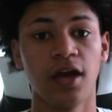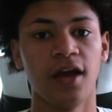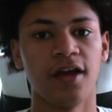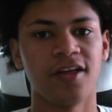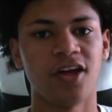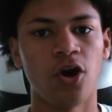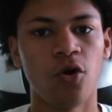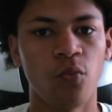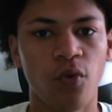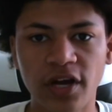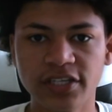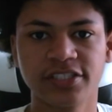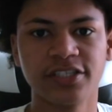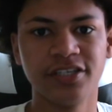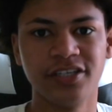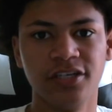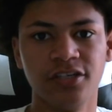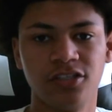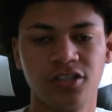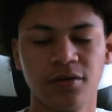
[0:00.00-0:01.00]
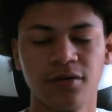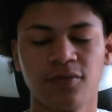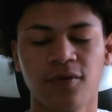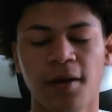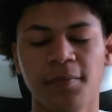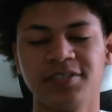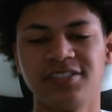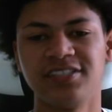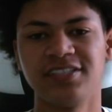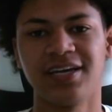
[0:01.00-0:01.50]
Yo, what's good YouTube? It's
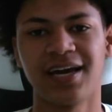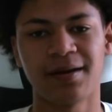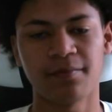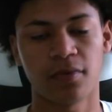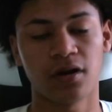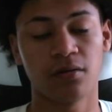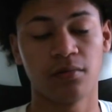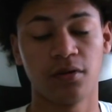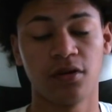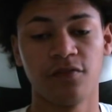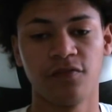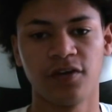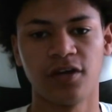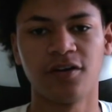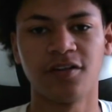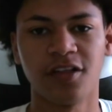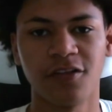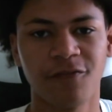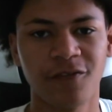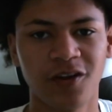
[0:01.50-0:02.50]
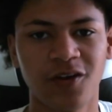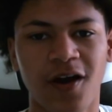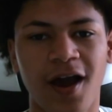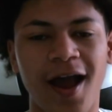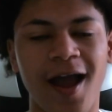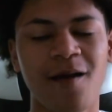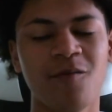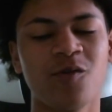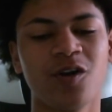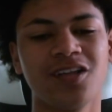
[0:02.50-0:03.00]
YBC, I'm Mark Greenville. In this video,
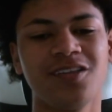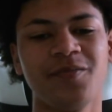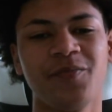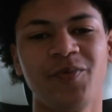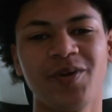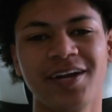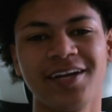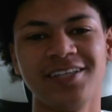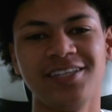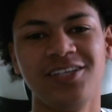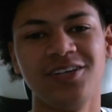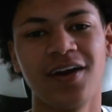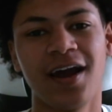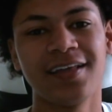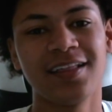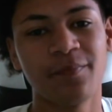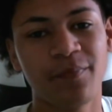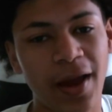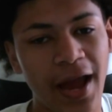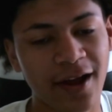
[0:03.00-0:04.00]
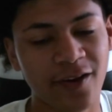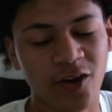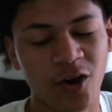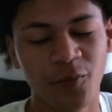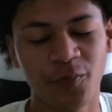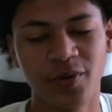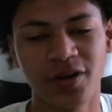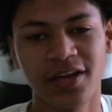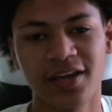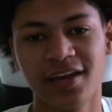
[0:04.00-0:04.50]
I'm going to bring to you guys a pack
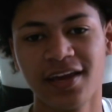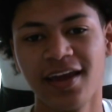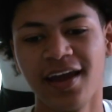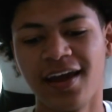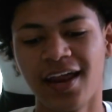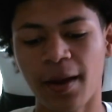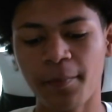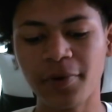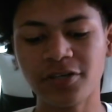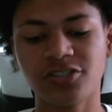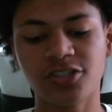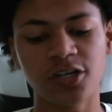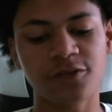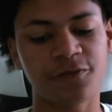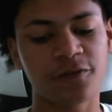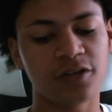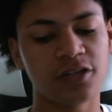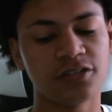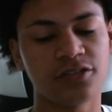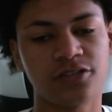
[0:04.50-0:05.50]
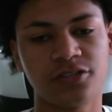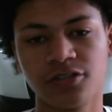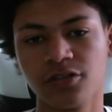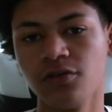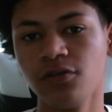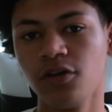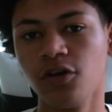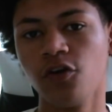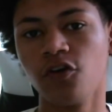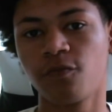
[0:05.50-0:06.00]
opening. I'm going to search for the
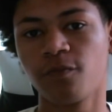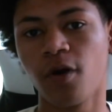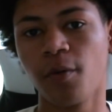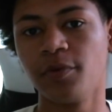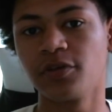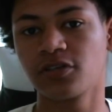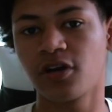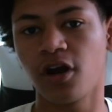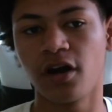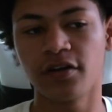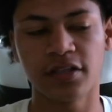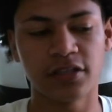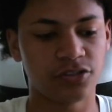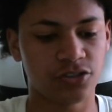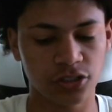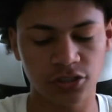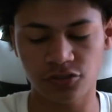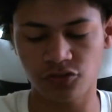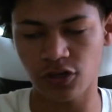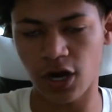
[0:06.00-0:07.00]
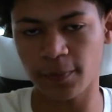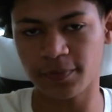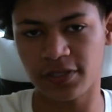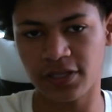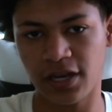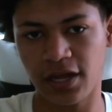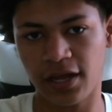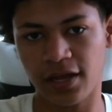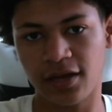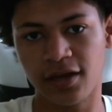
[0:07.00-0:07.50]
two newest Moments cards that just dropped
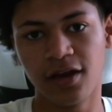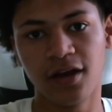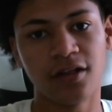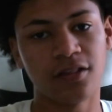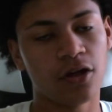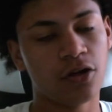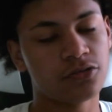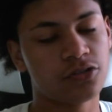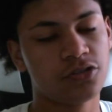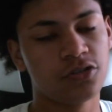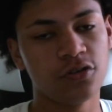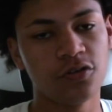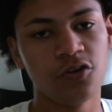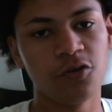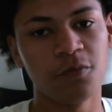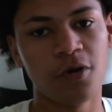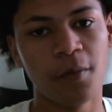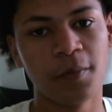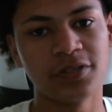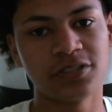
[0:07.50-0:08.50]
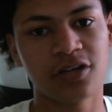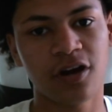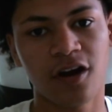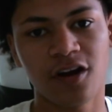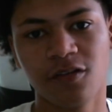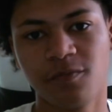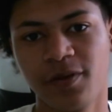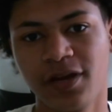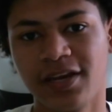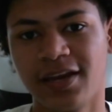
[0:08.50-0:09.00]
today. Those two new Moments
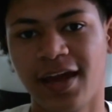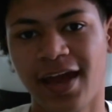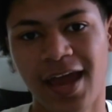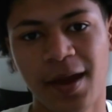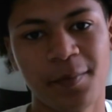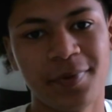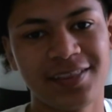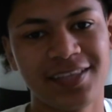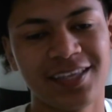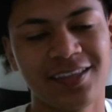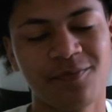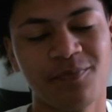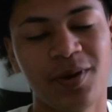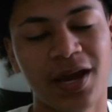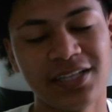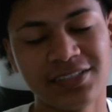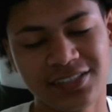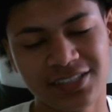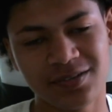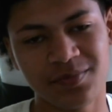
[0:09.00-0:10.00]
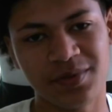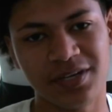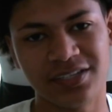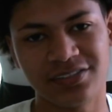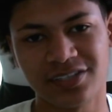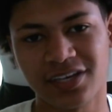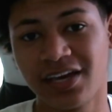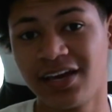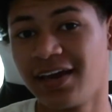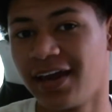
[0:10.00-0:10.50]
cards being the Amethyst Ben
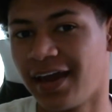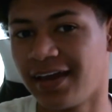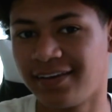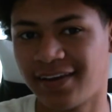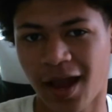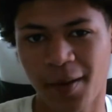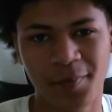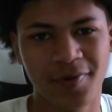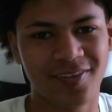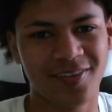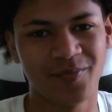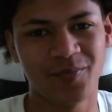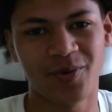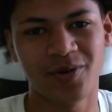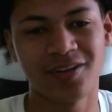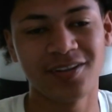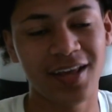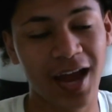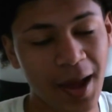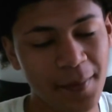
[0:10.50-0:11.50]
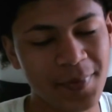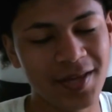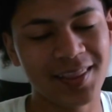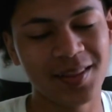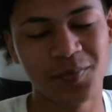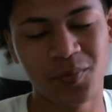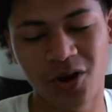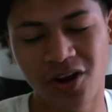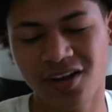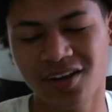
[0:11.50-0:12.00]
Simmons and Diamond, Lam Diamond
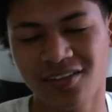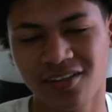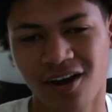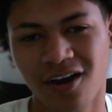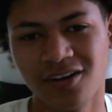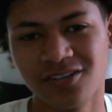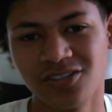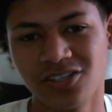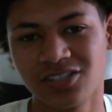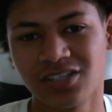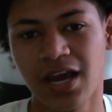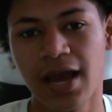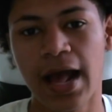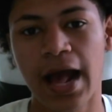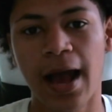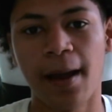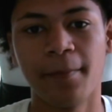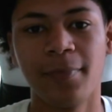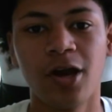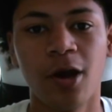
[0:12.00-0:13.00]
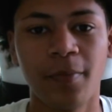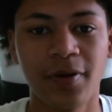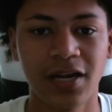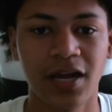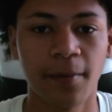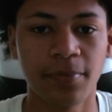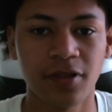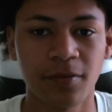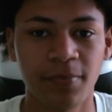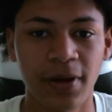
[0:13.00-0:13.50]
Lamarcus Aldridge. I'm going to be opening
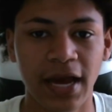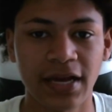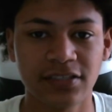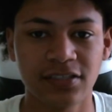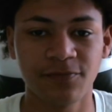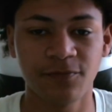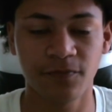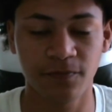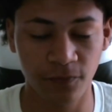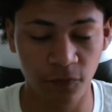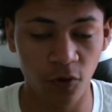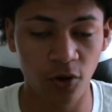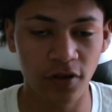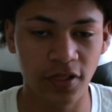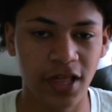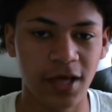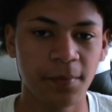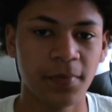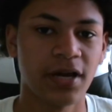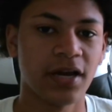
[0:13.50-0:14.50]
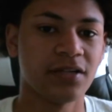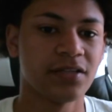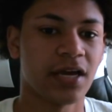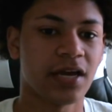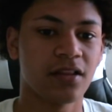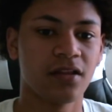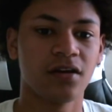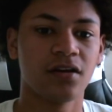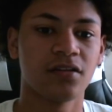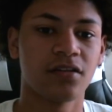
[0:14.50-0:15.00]
up some packs for them. Take
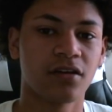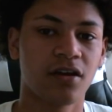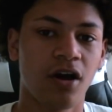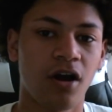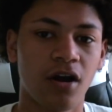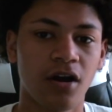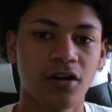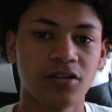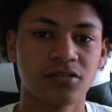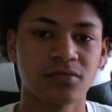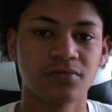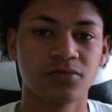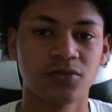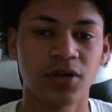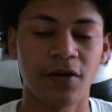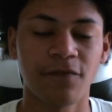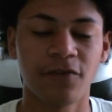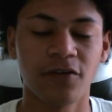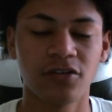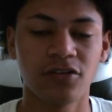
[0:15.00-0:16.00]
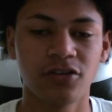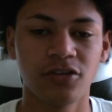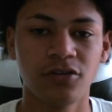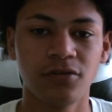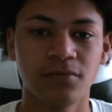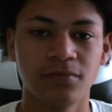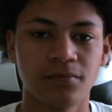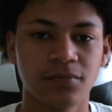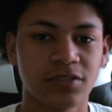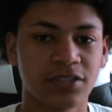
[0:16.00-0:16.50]
a look at the cards. So without further ado,
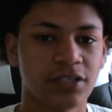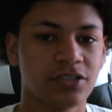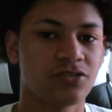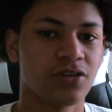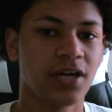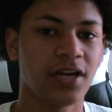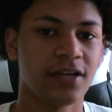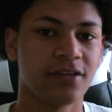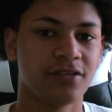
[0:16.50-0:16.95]
let's get straight